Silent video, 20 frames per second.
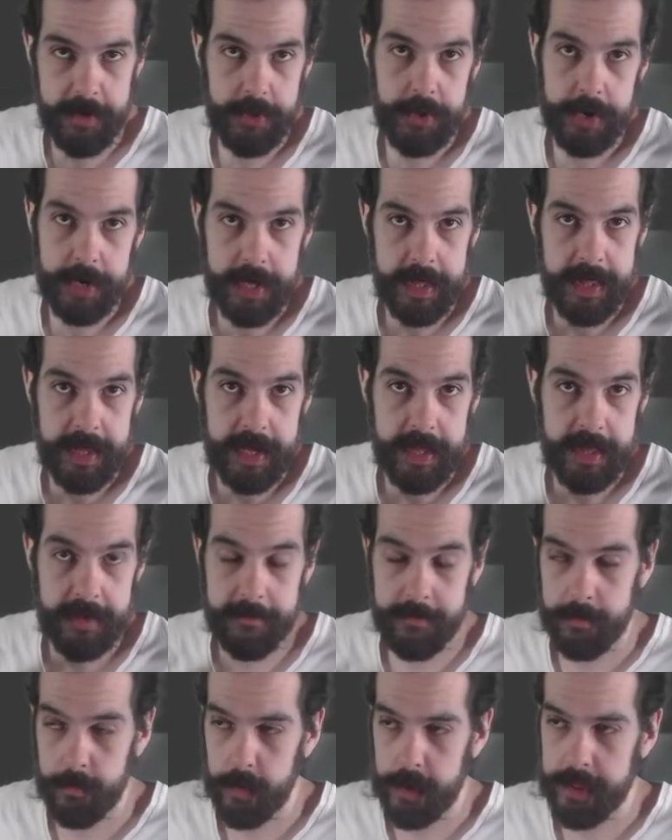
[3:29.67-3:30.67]
visually see
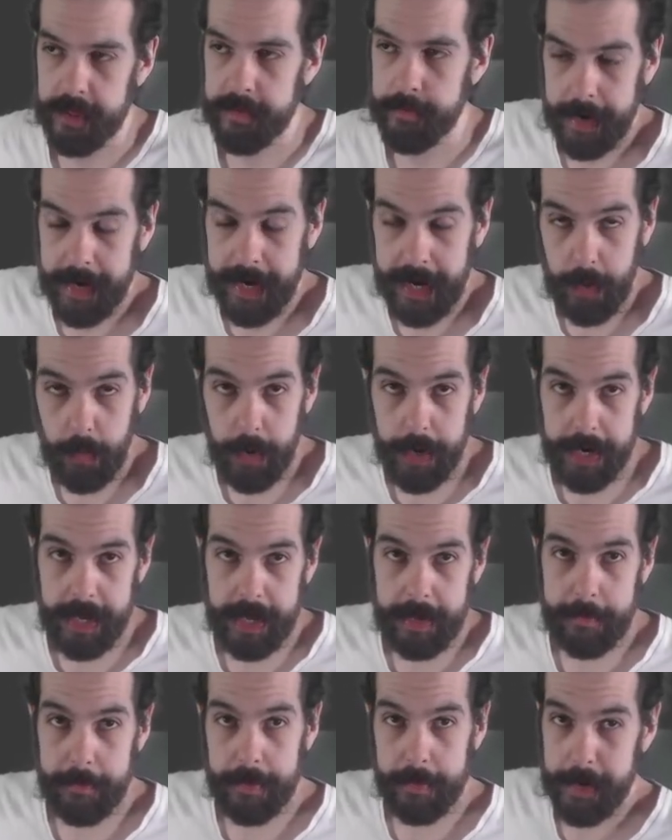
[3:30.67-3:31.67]
different ones. And now we're going
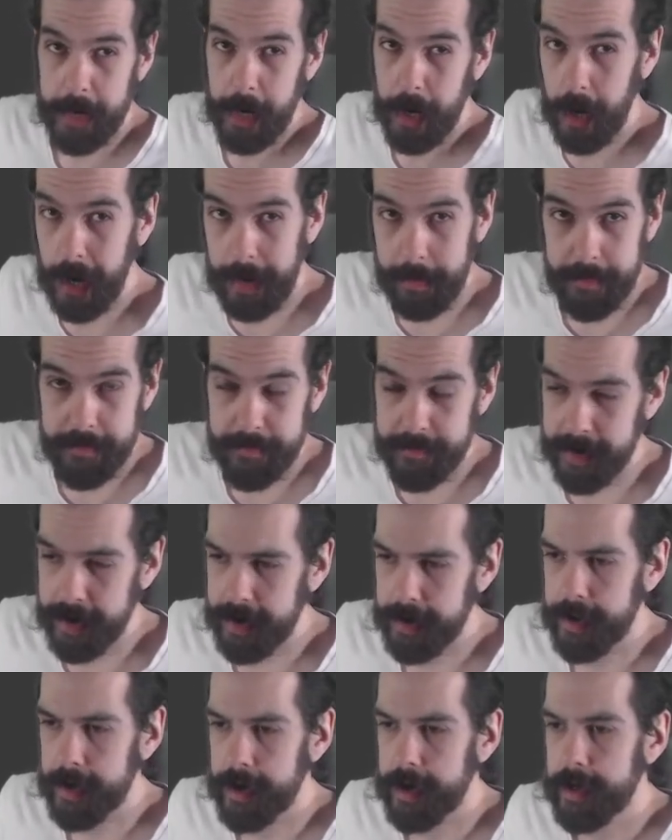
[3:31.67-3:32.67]
to implement our
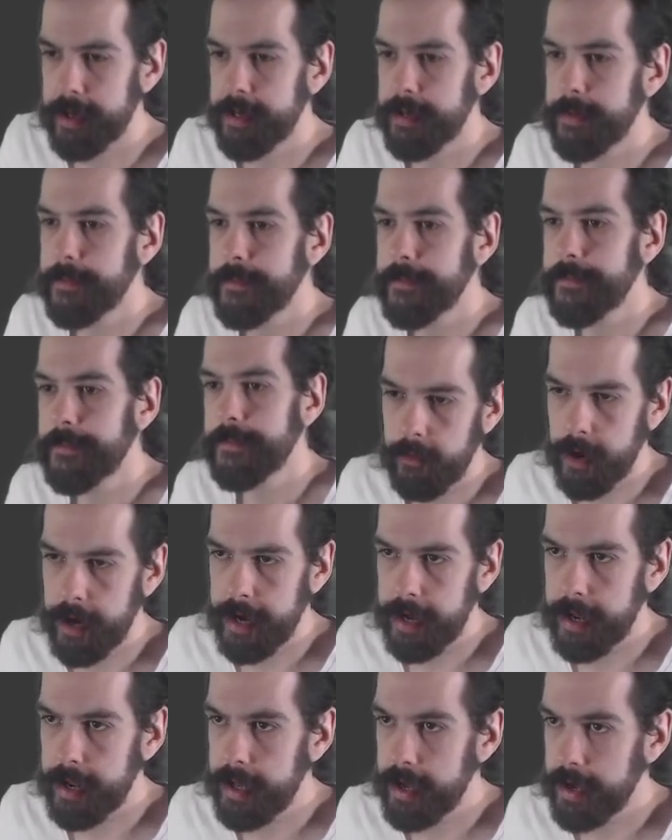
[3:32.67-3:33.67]
abstract class. We
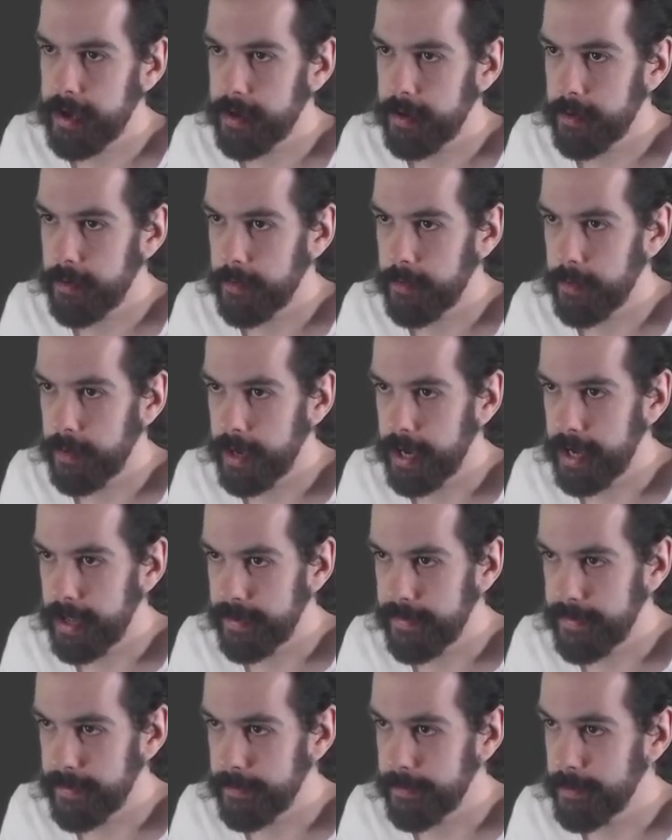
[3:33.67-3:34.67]
right click,
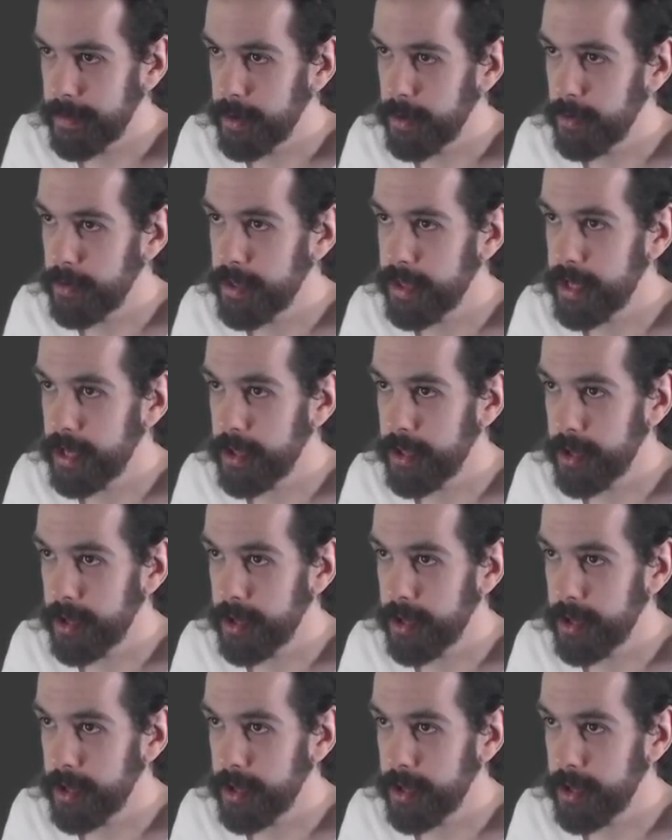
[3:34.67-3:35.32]
create new C#